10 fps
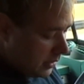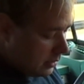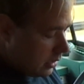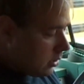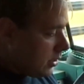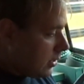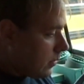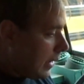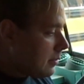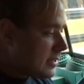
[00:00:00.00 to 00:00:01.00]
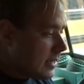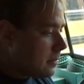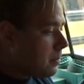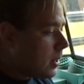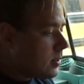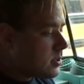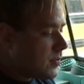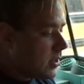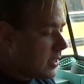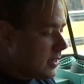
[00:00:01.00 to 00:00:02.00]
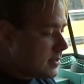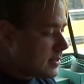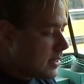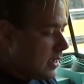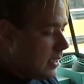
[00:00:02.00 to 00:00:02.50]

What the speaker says: another thing, when I was getting parts for this,